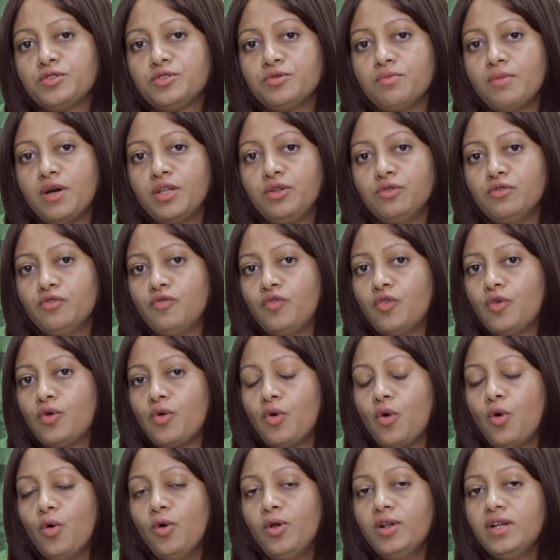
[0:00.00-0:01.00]
to Madhu for
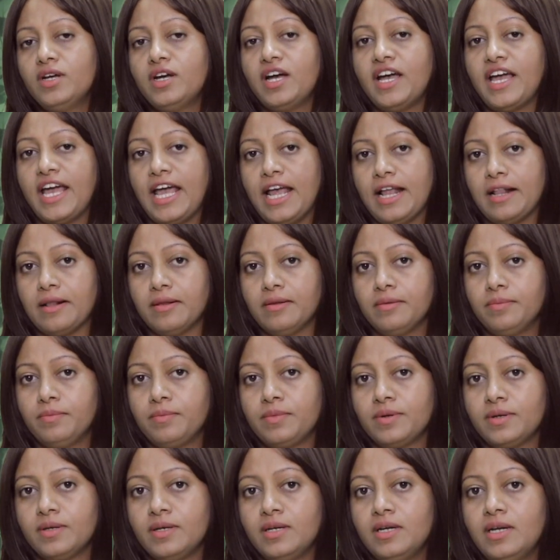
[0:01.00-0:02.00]
all her help,
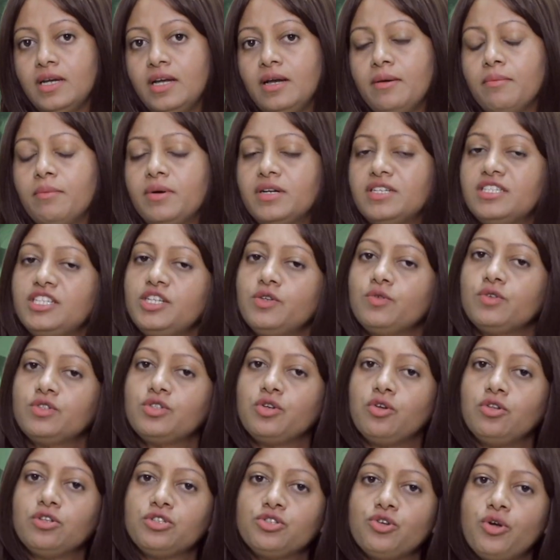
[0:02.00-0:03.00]
but she was
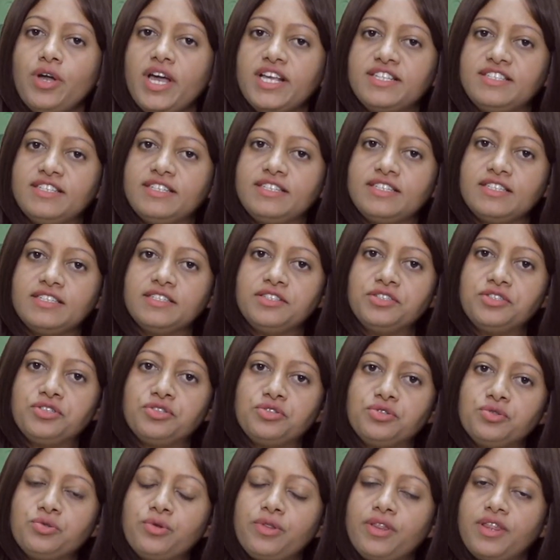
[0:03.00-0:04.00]
also hesitant to
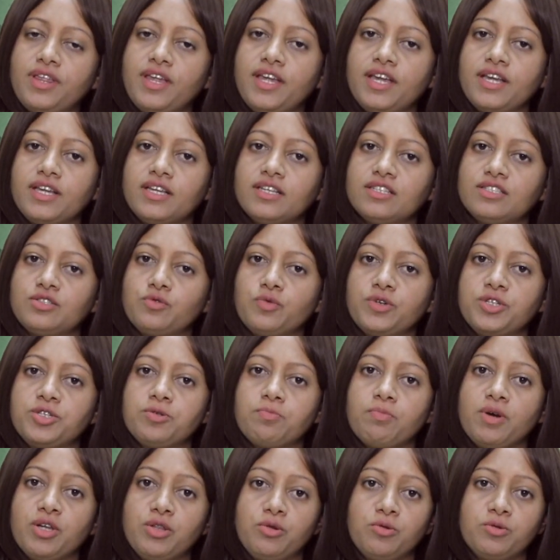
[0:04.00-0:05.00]
do things which
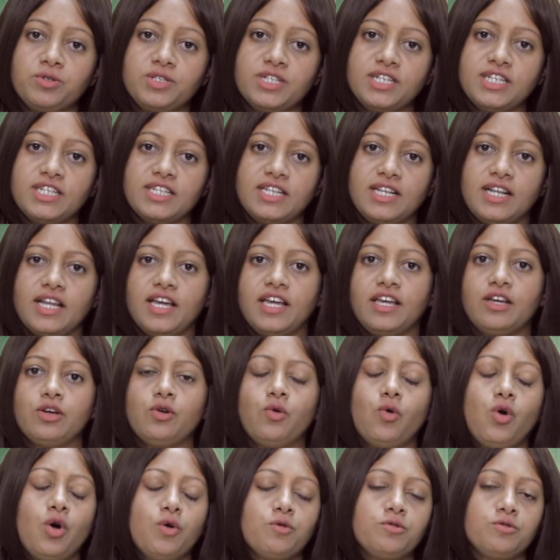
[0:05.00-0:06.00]
Madhu did, like
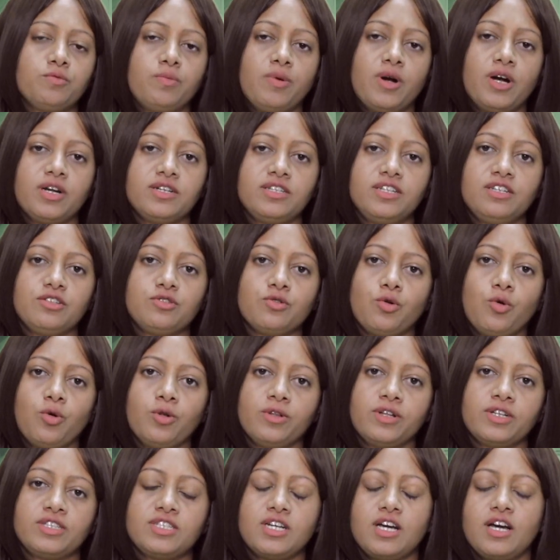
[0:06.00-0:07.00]
go out to parties all
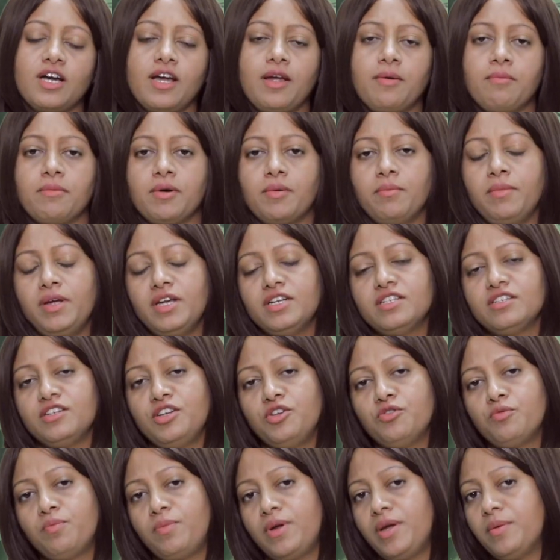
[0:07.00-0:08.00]
the time, meet
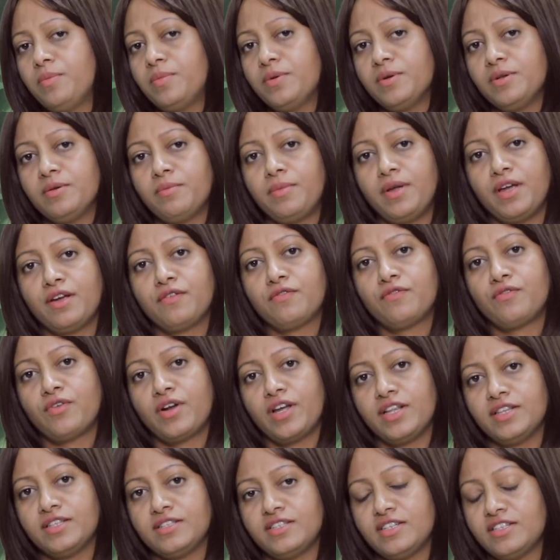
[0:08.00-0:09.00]
new people, make
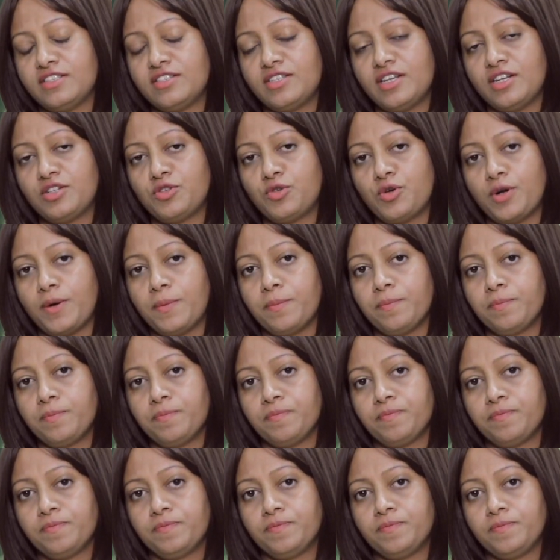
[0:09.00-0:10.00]
friends, etc.
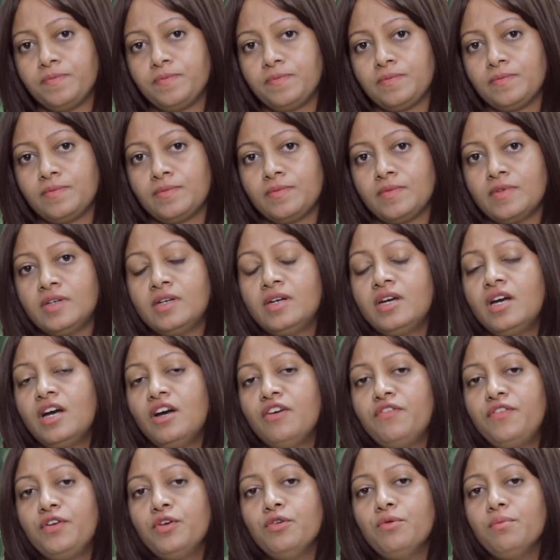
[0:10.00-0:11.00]

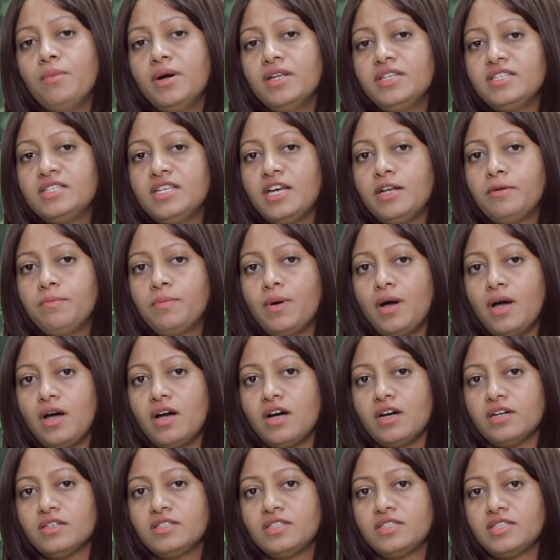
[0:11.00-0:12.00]
A few months had
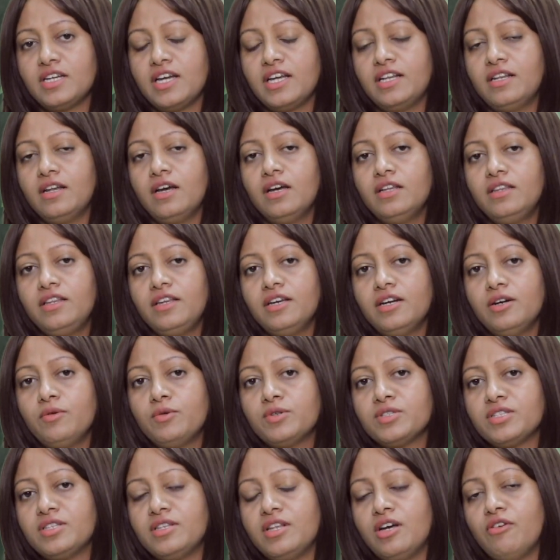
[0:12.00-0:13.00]
passed, and Nadia
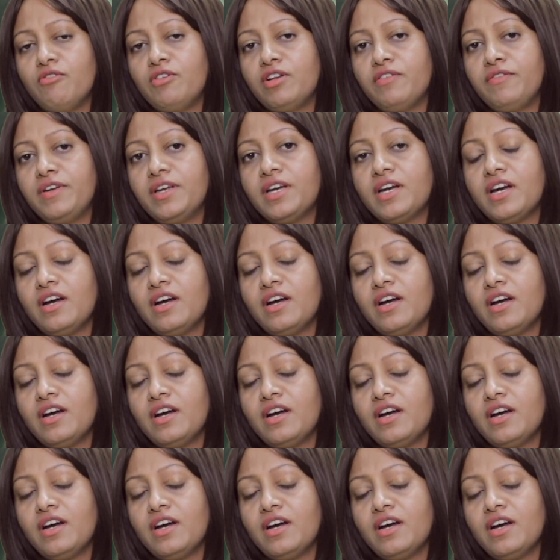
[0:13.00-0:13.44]
was now living